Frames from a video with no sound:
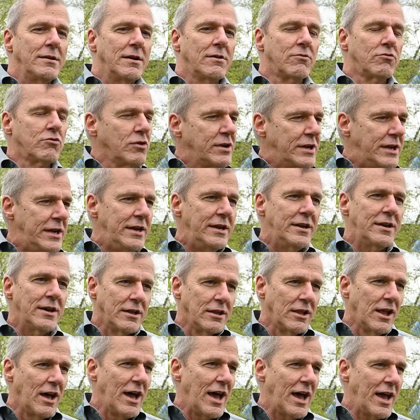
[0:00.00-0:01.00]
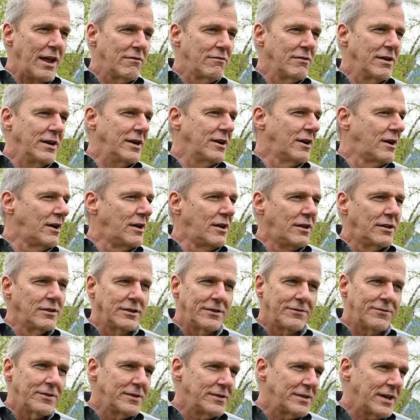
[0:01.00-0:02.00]
Read a lot. Read all
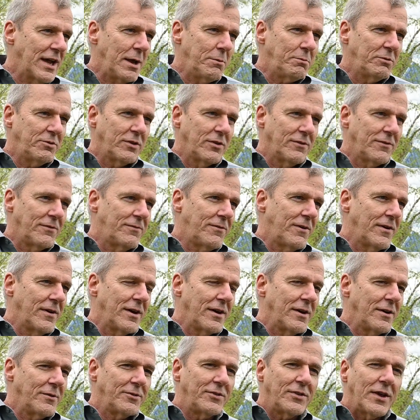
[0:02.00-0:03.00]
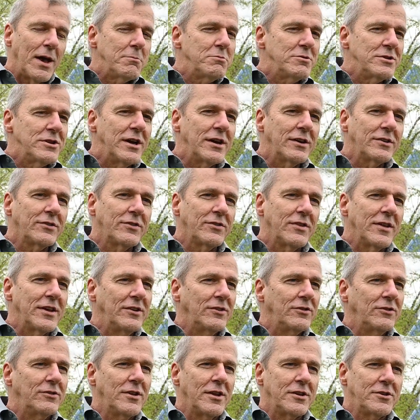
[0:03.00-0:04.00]
different types of subjects,
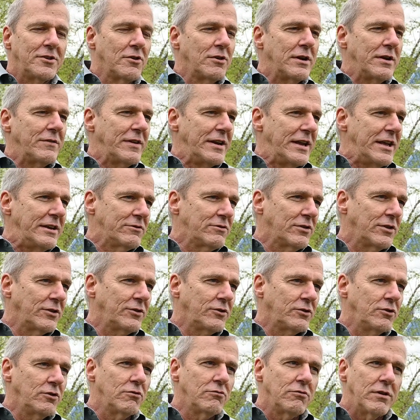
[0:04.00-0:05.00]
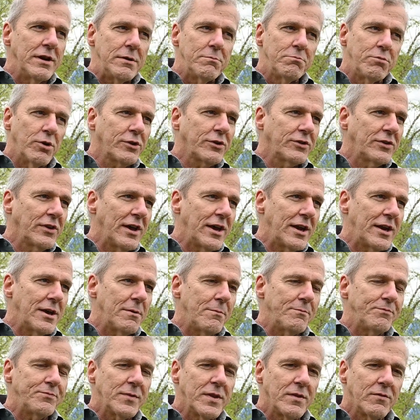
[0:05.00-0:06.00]
things that don't even interest you. Read books on
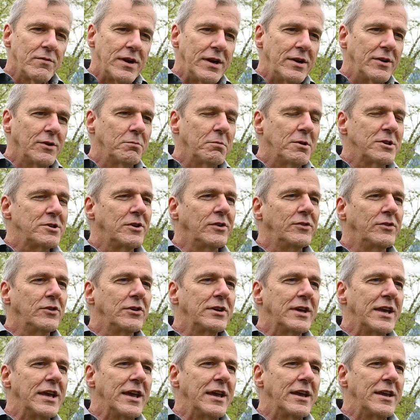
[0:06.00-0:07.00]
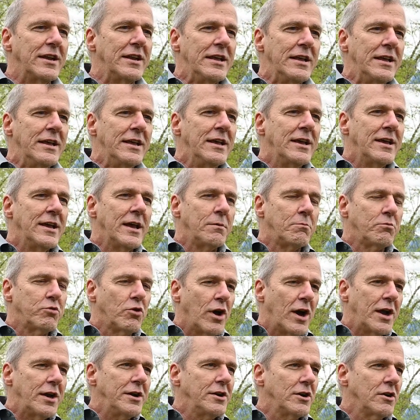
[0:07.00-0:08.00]
them. Read as much as you can and
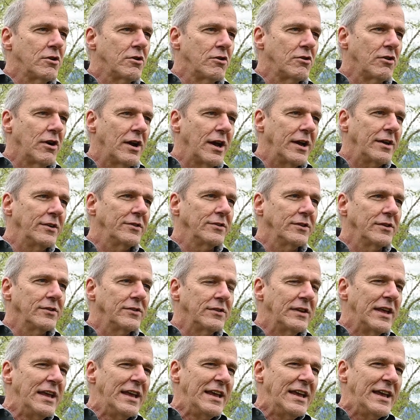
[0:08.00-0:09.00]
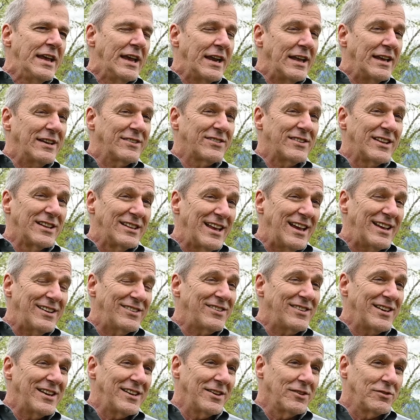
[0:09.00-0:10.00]
broaden your horizons. And I guess the
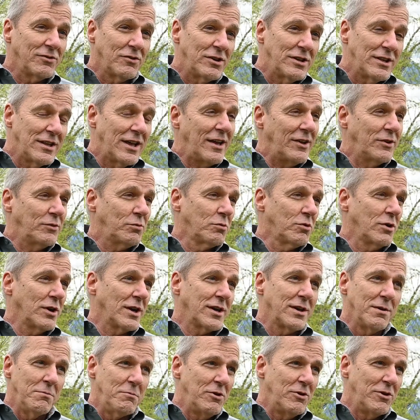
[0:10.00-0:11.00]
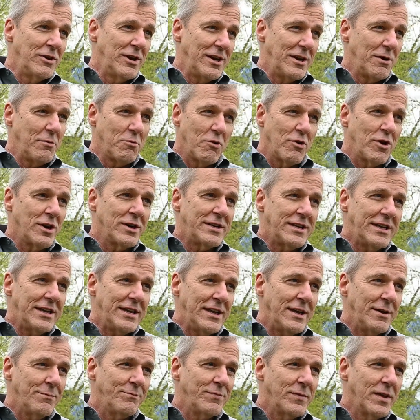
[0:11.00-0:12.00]
last thing is realize we're a community. We're a
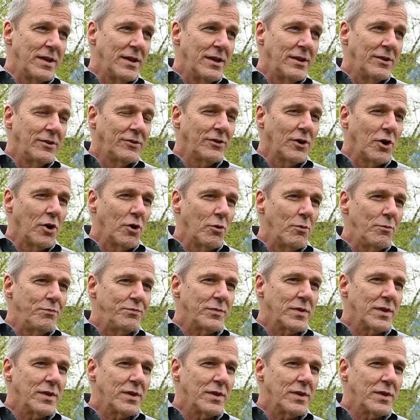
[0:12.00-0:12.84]
team. So